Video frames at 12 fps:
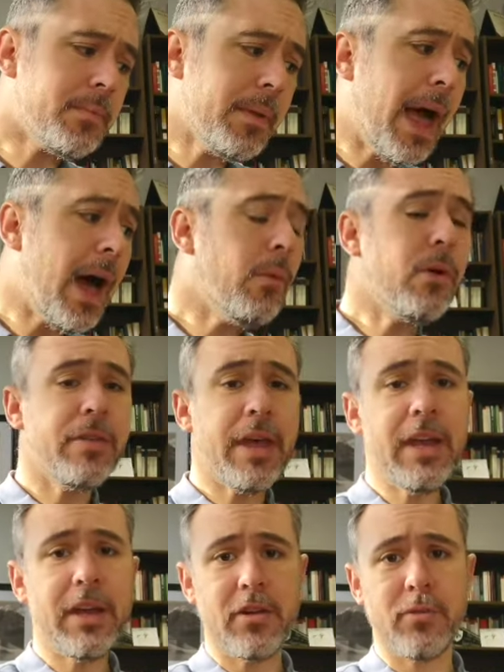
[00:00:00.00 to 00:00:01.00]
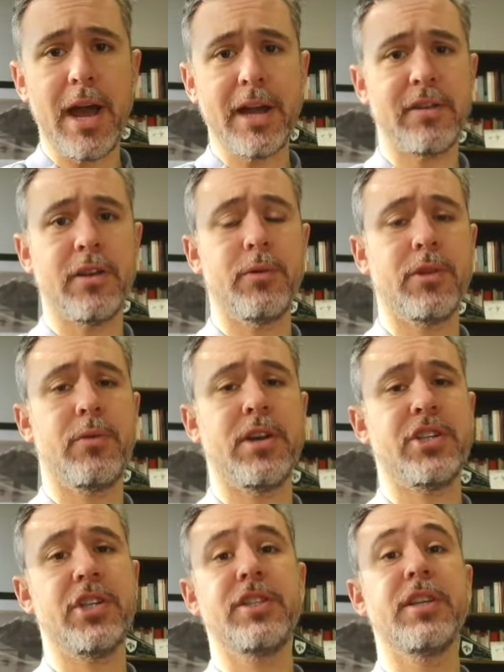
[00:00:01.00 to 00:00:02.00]
How are they interacting with
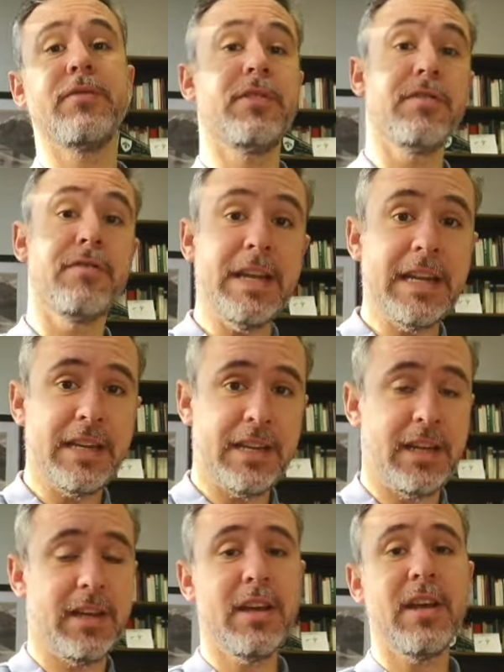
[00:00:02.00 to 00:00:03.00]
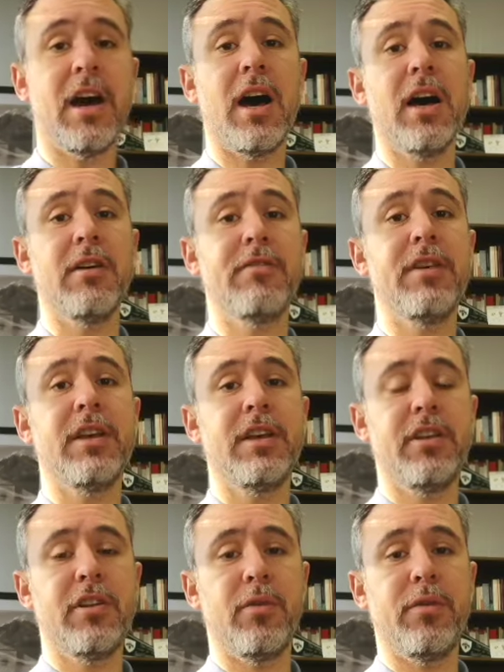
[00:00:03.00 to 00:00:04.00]
questions of divinity, of
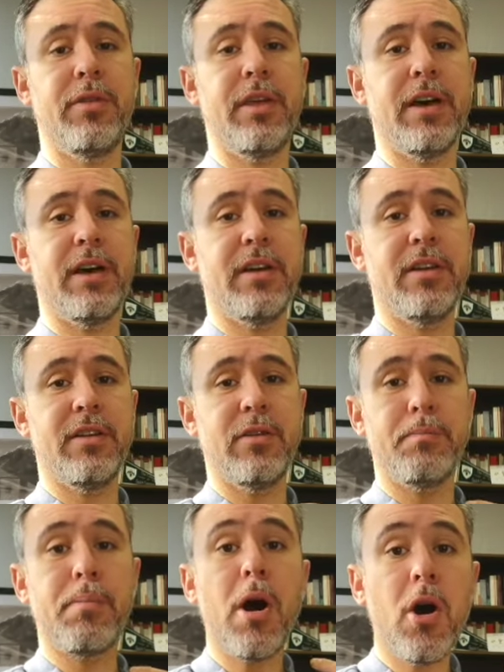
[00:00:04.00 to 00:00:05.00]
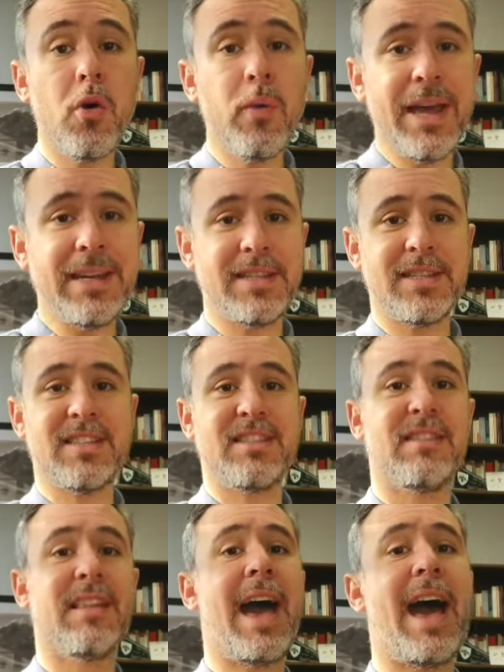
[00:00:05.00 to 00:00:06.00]
you know the poet
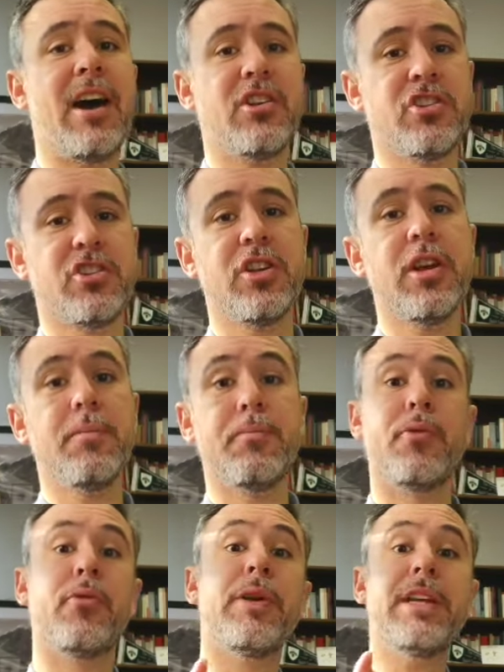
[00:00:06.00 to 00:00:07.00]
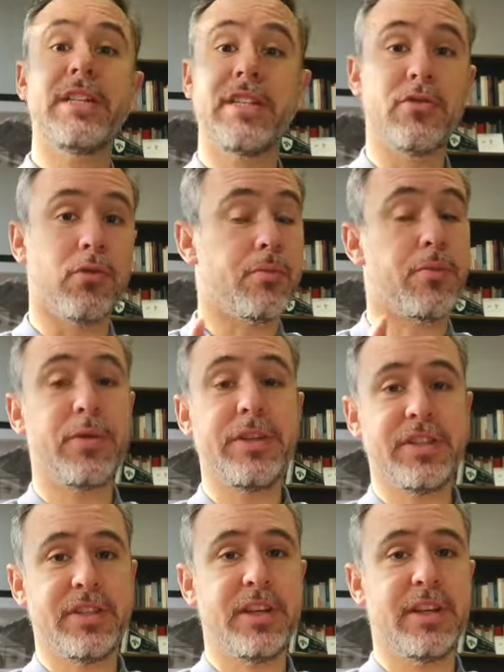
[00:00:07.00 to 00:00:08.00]
slash priest or
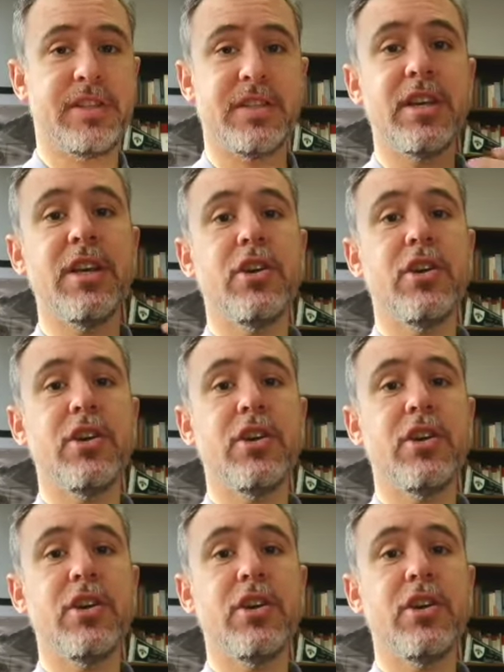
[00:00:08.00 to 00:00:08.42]
priestess